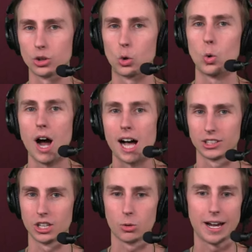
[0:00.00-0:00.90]

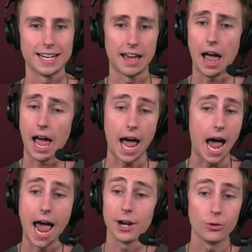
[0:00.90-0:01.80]
Cross. All right.
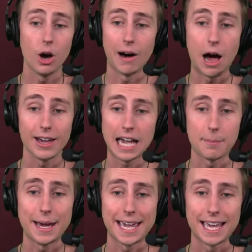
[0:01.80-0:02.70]
I don't know how I
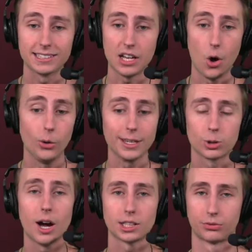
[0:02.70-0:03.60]
got my hands on Holy
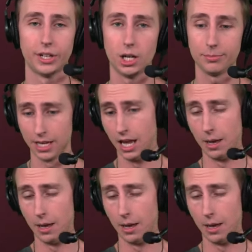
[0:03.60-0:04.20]
Cross film,